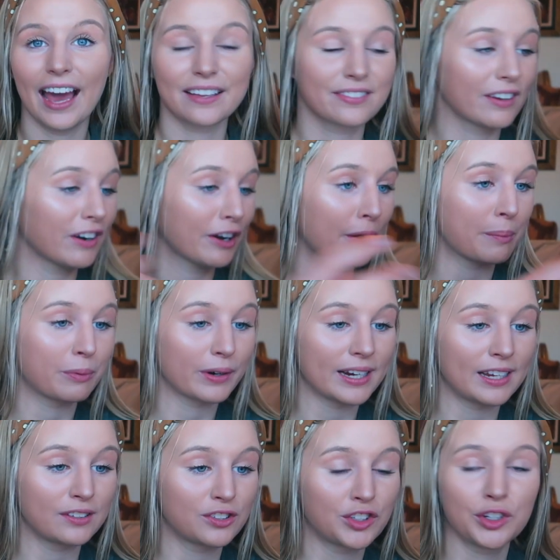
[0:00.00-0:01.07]
it's literally a
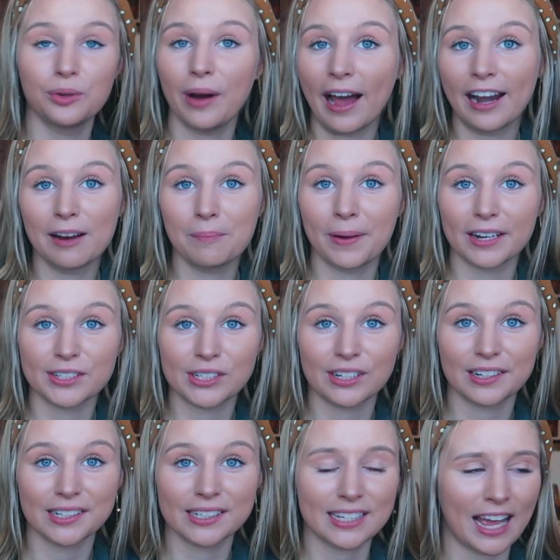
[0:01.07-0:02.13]
breeze to edit
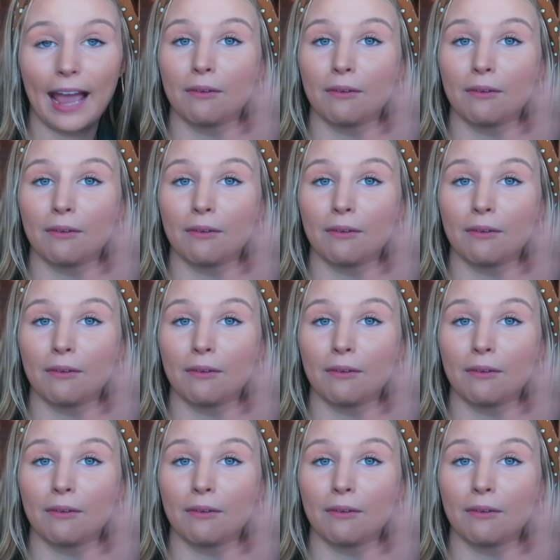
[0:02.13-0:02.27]
pictures.